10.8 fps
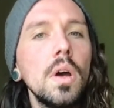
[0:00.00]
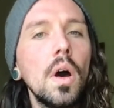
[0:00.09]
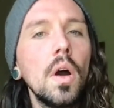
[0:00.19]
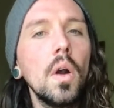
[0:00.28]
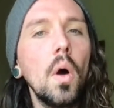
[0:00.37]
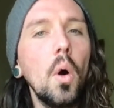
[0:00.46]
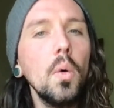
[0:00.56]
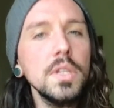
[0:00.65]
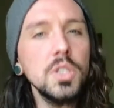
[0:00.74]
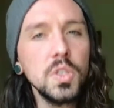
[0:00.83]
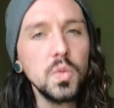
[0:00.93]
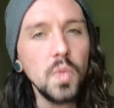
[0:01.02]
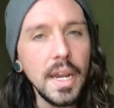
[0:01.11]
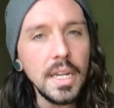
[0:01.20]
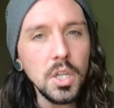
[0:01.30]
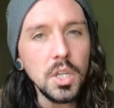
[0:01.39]
are always just
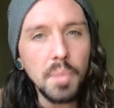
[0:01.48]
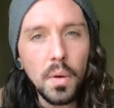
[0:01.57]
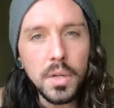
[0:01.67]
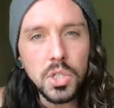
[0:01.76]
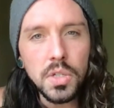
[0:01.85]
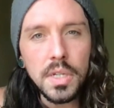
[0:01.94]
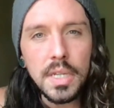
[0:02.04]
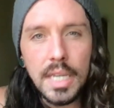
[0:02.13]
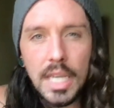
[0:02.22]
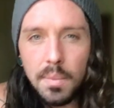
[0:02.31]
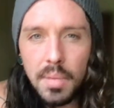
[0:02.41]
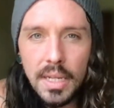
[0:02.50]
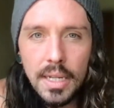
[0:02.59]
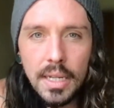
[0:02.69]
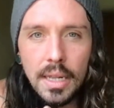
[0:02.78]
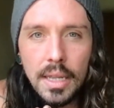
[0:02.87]
writing your poetry and keeping it
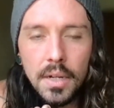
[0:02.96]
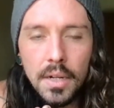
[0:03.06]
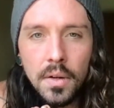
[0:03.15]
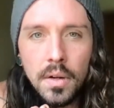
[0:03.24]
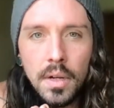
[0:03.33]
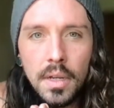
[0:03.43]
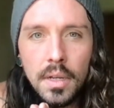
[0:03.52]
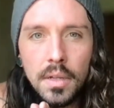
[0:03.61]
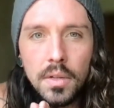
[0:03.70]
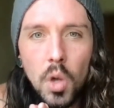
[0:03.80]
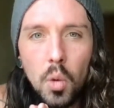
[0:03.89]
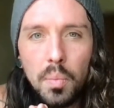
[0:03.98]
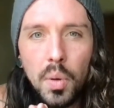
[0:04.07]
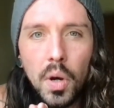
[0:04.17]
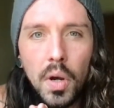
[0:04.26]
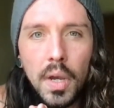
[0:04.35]
in a little
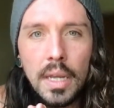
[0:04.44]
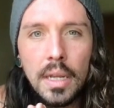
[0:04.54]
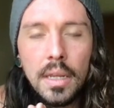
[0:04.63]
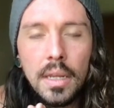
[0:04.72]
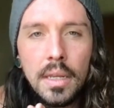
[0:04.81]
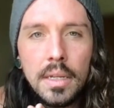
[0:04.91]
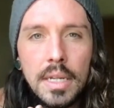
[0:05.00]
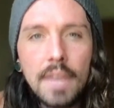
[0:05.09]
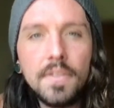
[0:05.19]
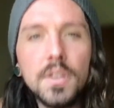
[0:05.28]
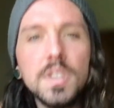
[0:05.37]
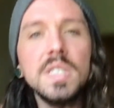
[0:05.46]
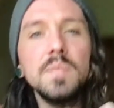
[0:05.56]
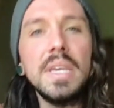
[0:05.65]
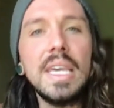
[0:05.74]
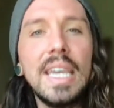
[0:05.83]
notebook and never
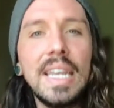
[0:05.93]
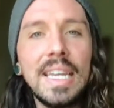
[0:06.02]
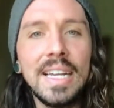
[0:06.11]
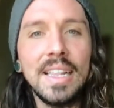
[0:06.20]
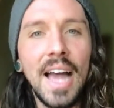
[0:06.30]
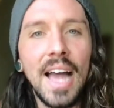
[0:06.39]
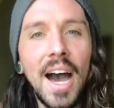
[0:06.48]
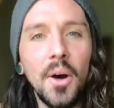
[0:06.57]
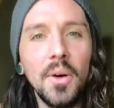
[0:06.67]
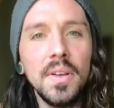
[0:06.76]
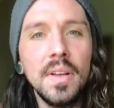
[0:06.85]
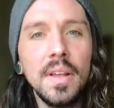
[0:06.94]
speaking it aloud.